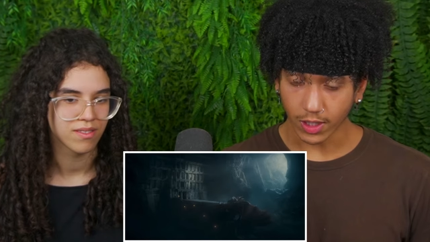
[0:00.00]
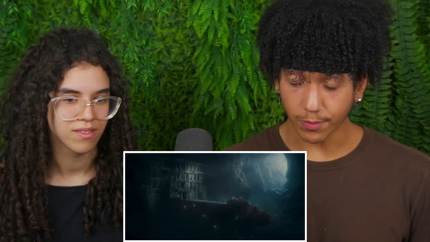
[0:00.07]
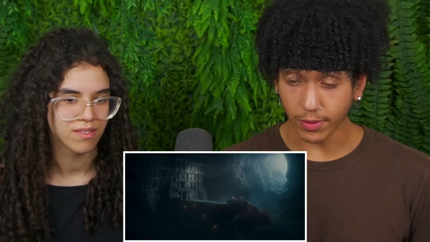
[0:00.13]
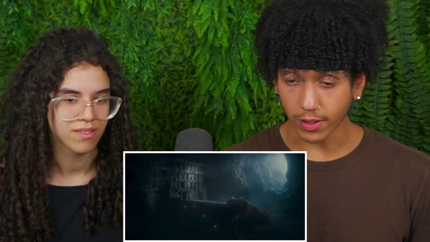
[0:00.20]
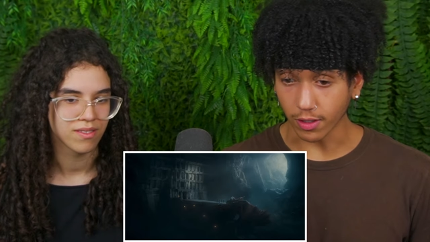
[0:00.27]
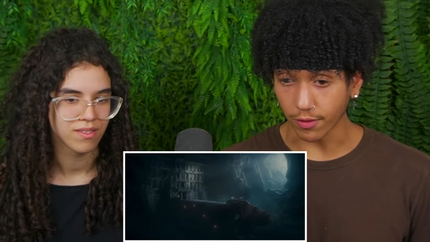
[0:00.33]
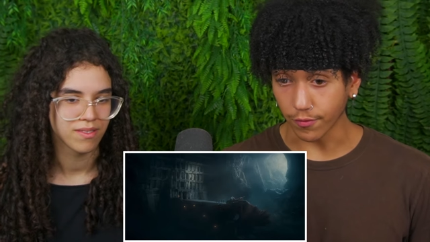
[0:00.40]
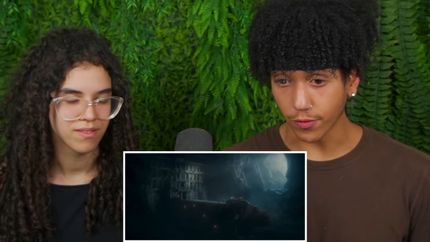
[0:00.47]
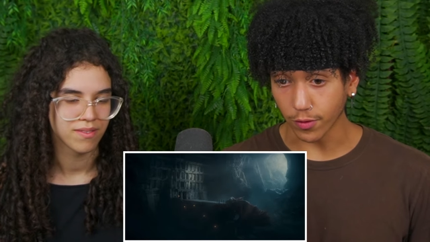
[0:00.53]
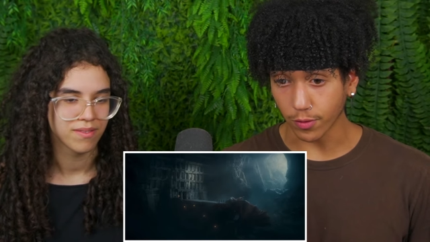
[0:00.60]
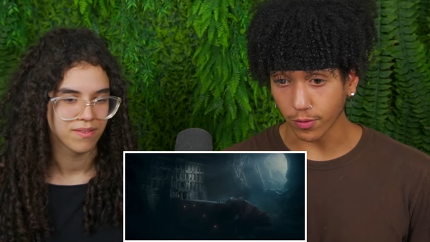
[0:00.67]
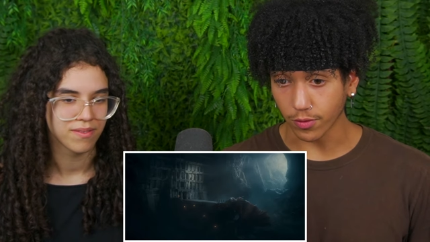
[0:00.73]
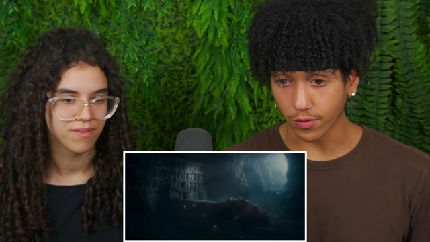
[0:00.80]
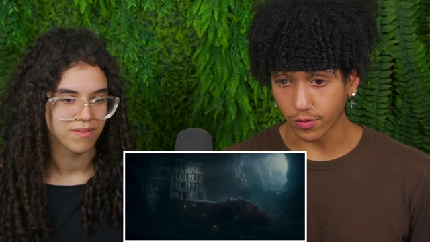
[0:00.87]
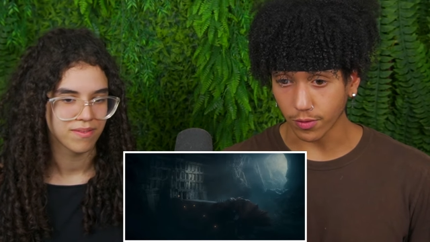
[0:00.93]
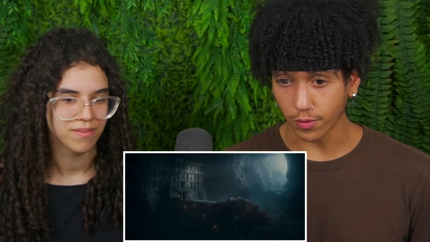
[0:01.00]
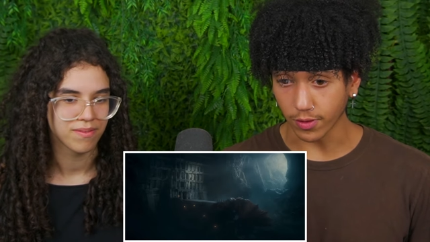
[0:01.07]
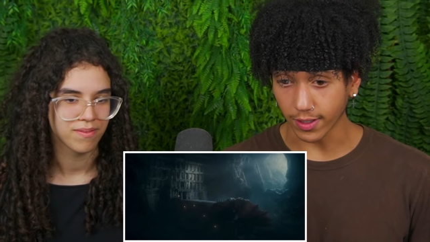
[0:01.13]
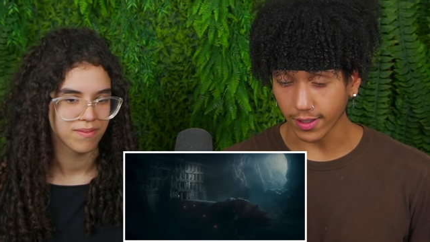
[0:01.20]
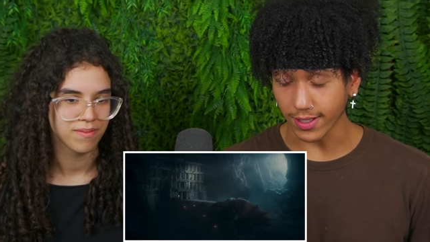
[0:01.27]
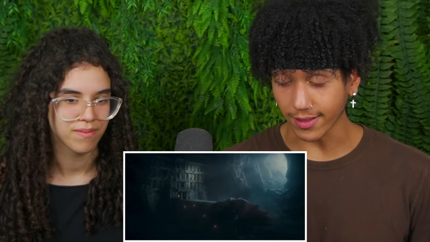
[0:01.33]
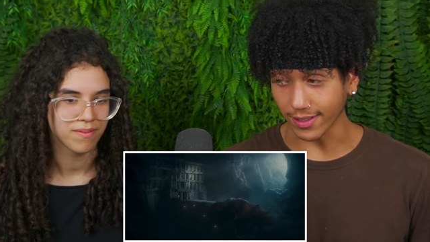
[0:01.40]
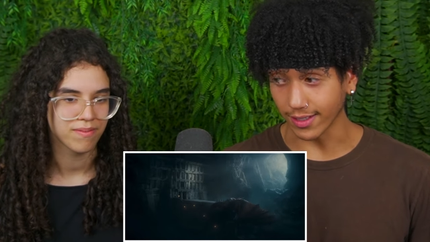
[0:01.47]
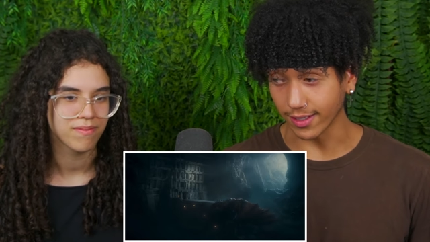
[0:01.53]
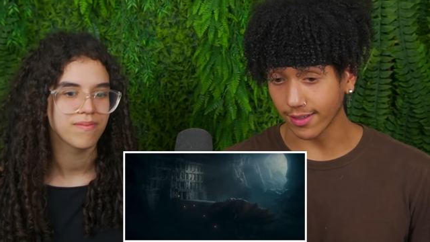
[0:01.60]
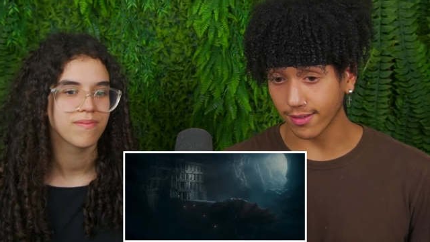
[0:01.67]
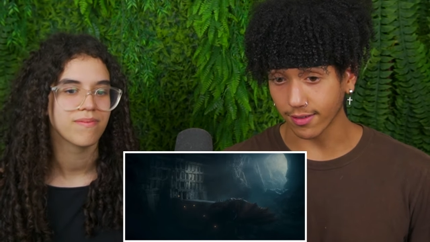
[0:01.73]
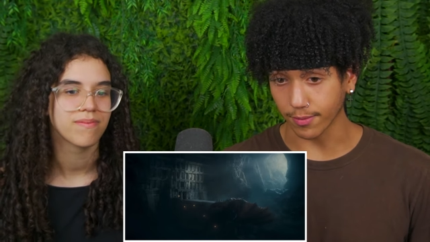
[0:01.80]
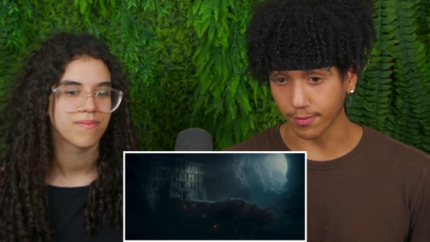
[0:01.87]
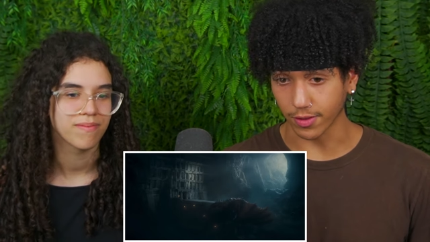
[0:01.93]
Speaker 1: He'd be confused, too. Like, he got the
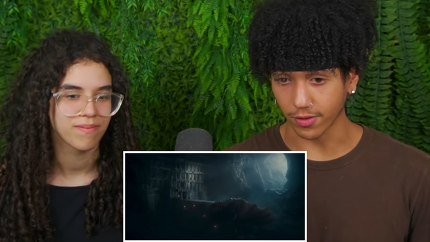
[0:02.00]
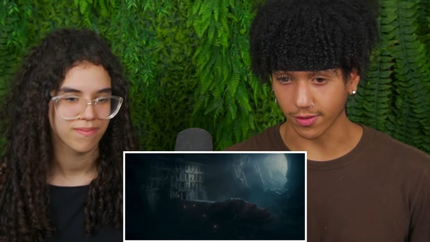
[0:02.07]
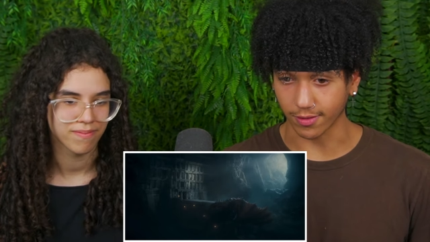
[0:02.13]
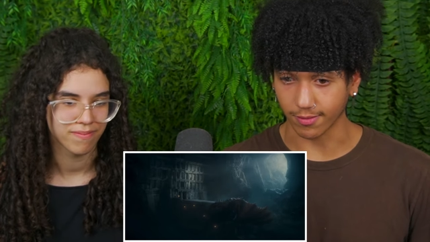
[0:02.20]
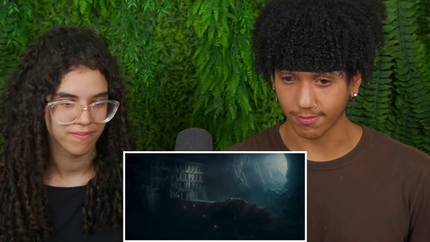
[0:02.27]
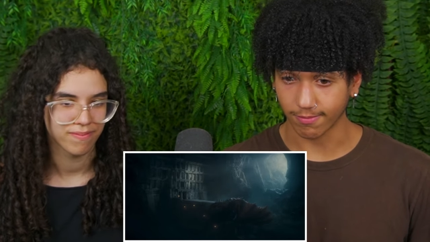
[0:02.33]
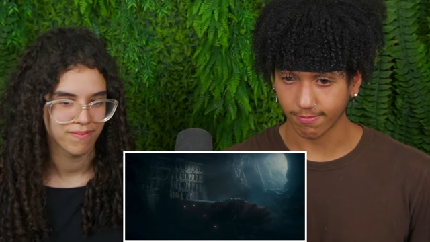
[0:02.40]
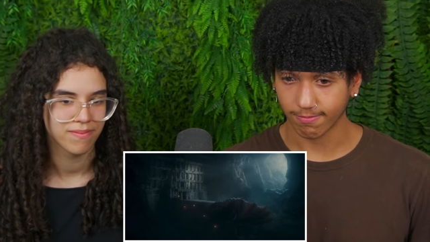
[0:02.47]
easy mission.